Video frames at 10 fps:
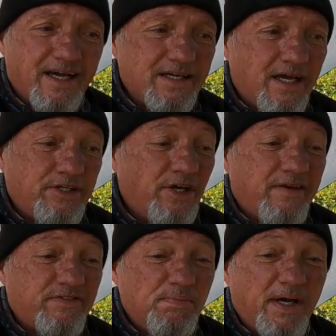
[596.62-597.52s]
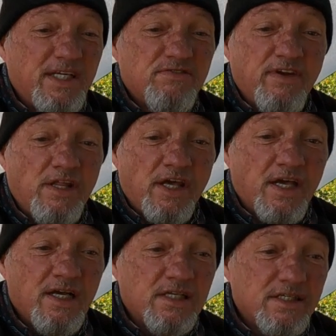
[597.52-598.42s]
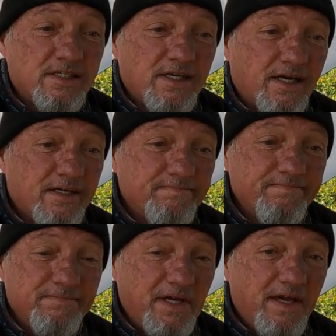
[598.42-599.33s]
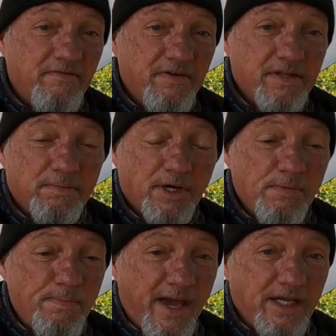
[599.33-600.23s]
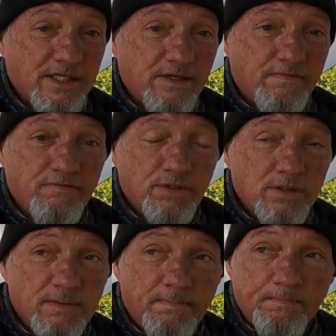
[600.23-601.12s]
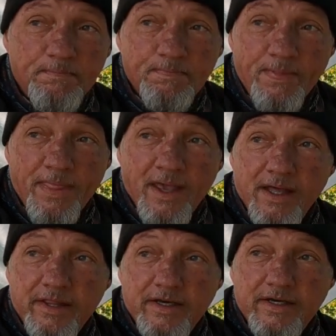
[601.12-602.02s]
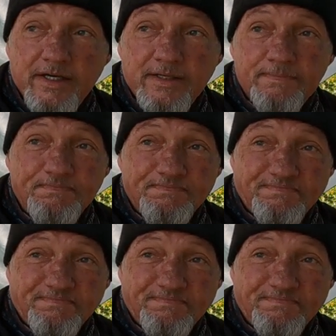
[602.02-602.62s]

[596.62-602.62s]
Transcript: I don't have space for anything else. It's like both panniers are full, the